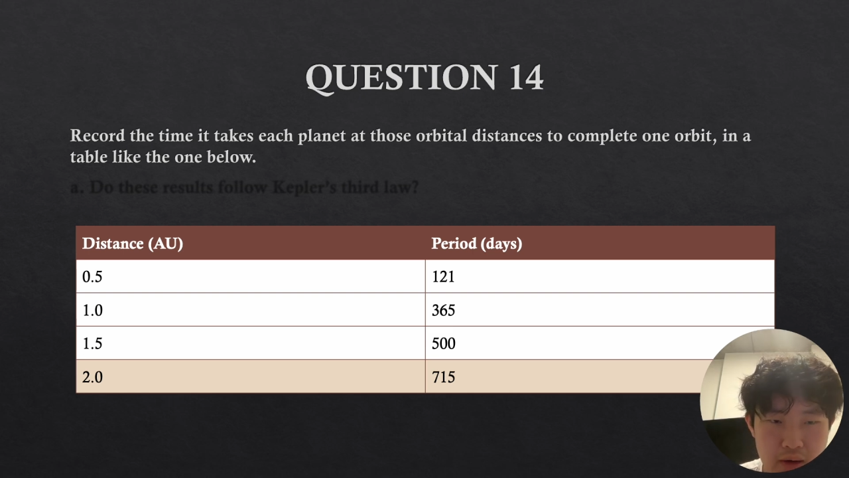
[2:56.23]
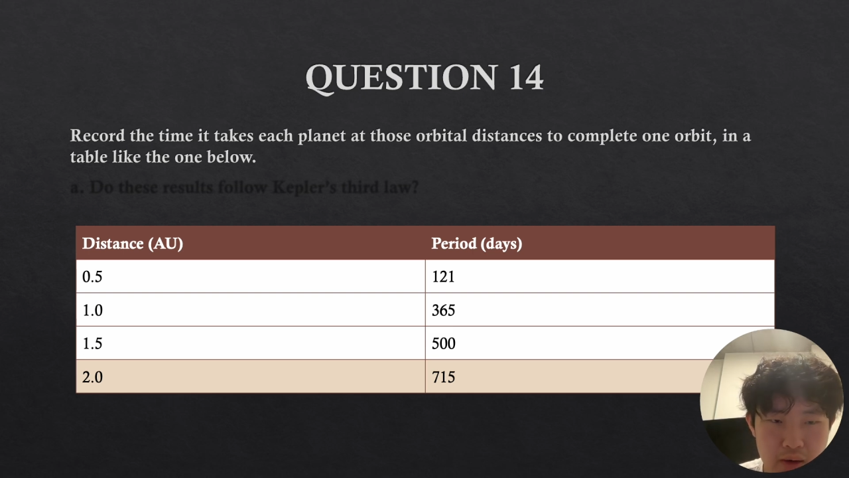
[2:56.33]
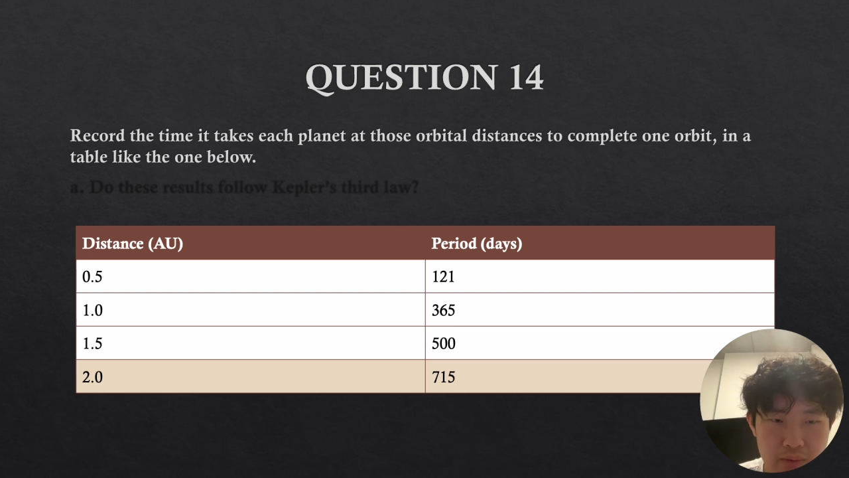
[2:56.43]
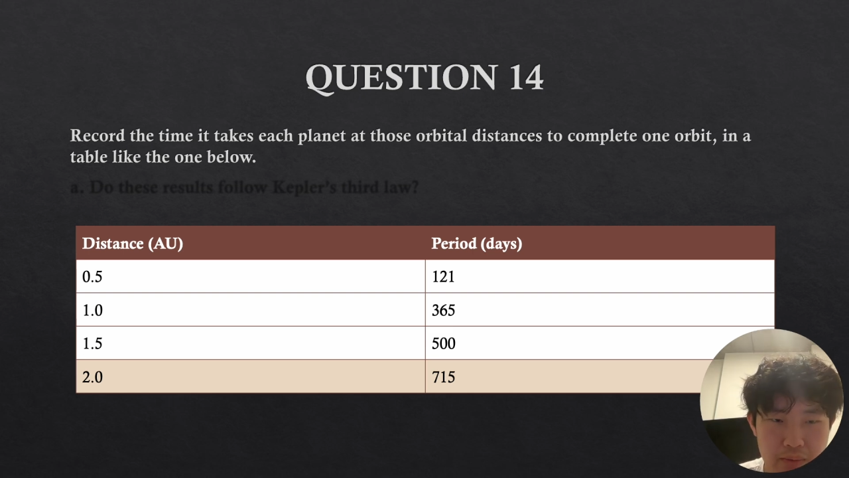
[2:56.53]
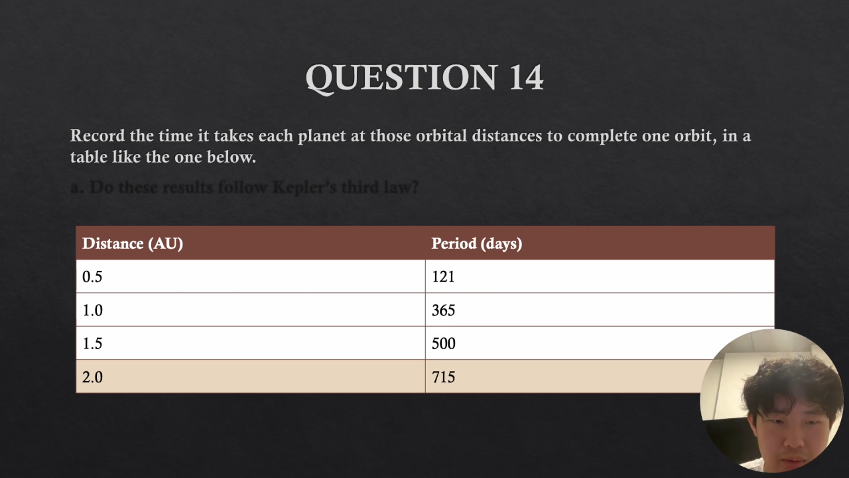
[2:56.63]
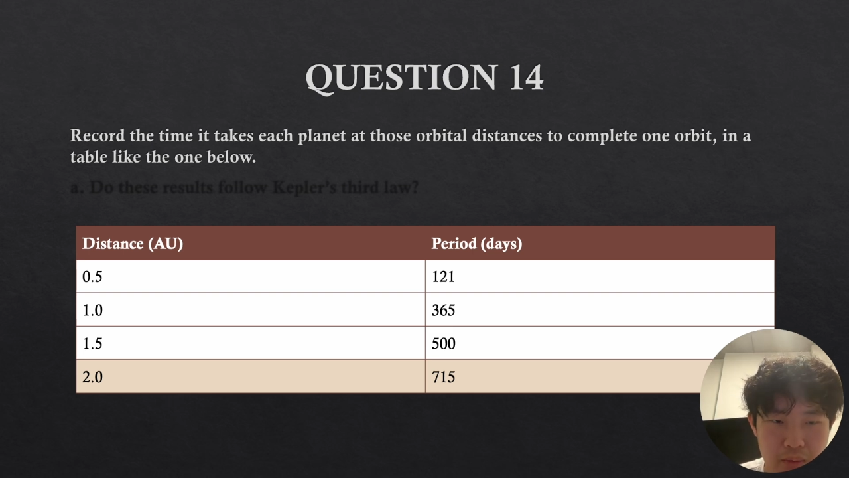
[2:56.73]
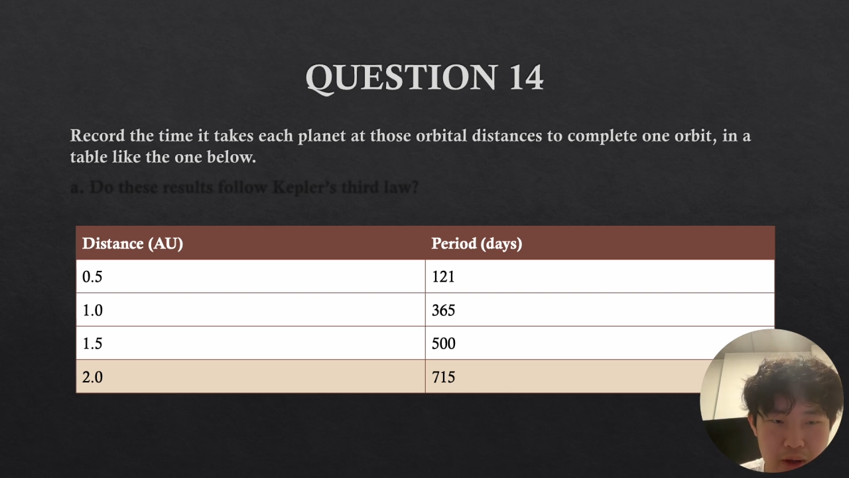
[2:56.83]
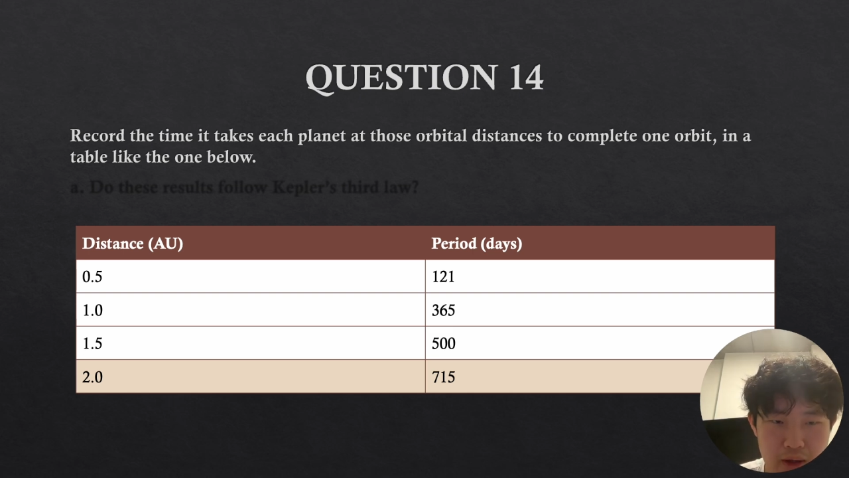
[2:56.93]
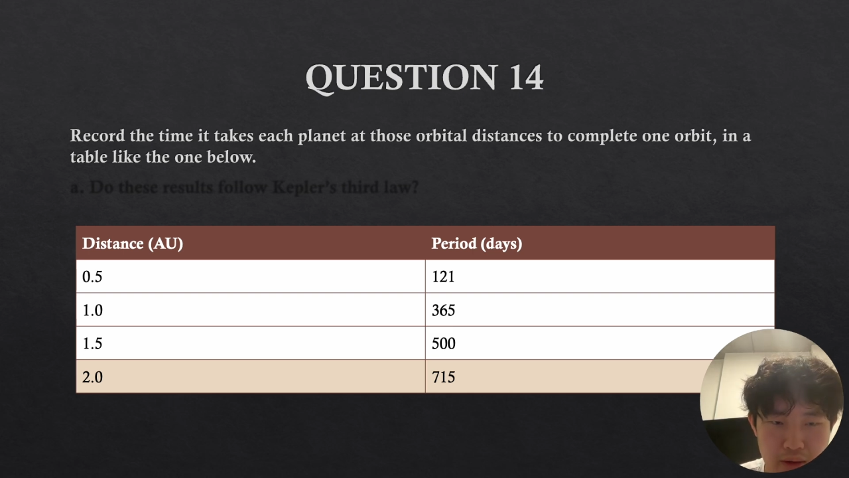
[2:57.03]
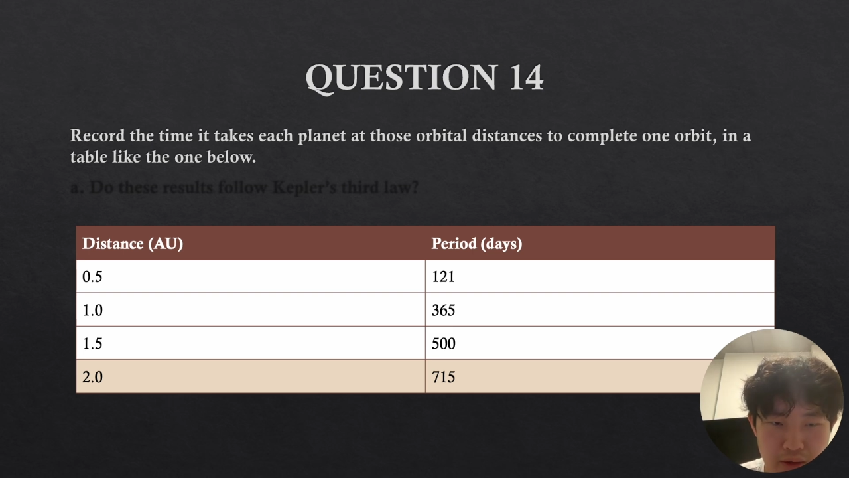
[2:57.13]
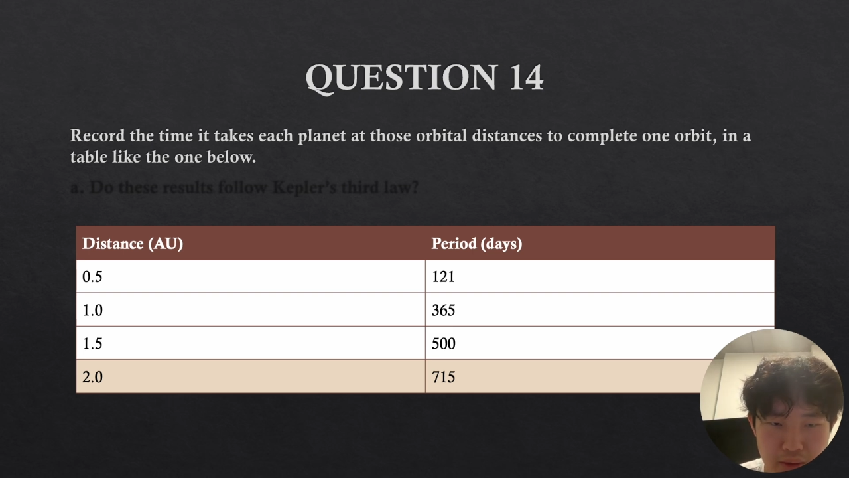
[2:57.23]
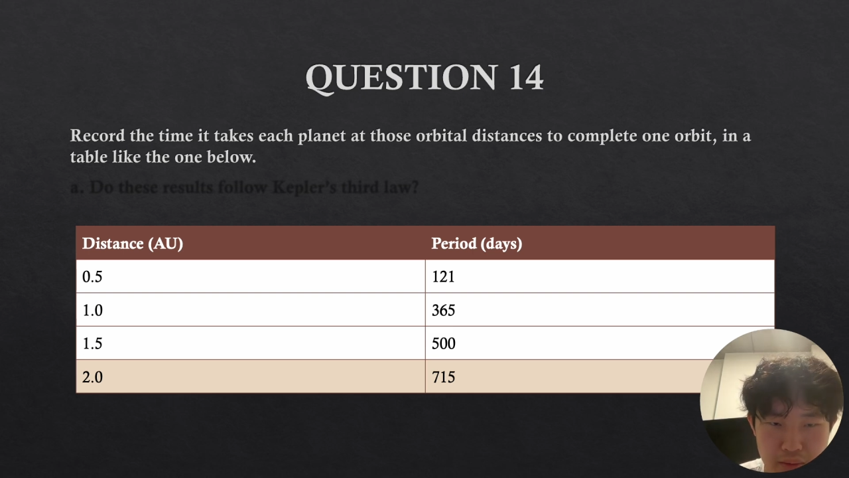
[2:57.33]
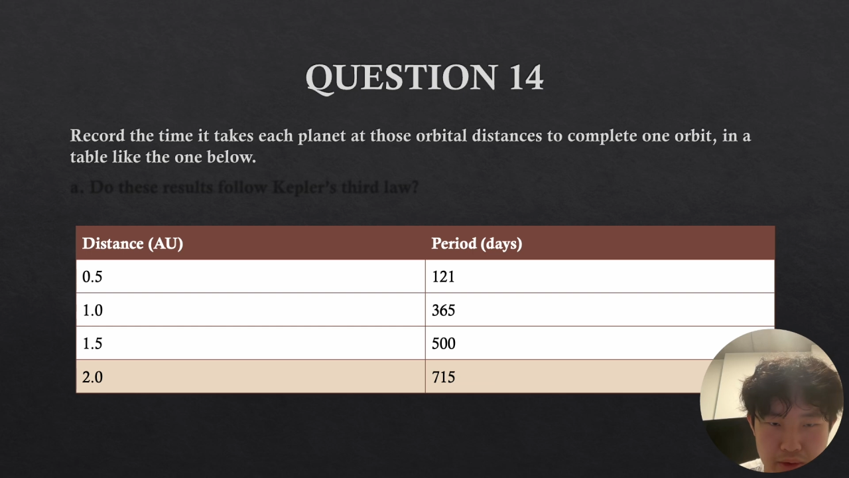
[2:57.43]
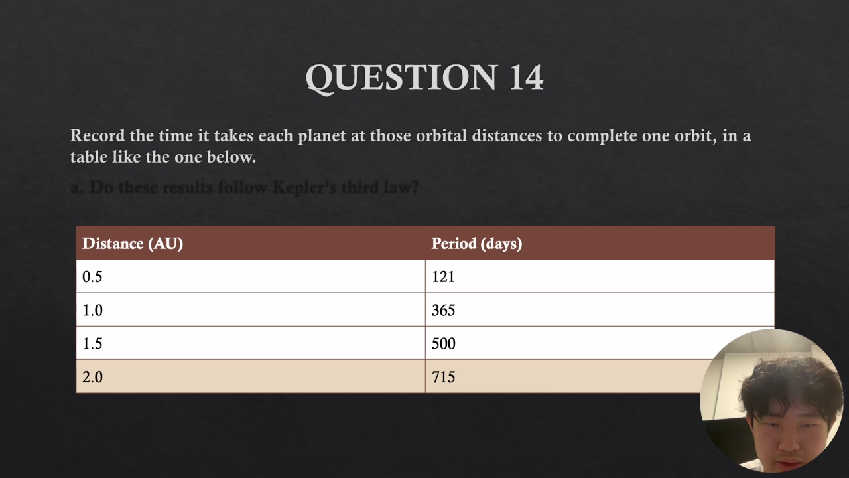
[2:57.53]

For 1 AU, it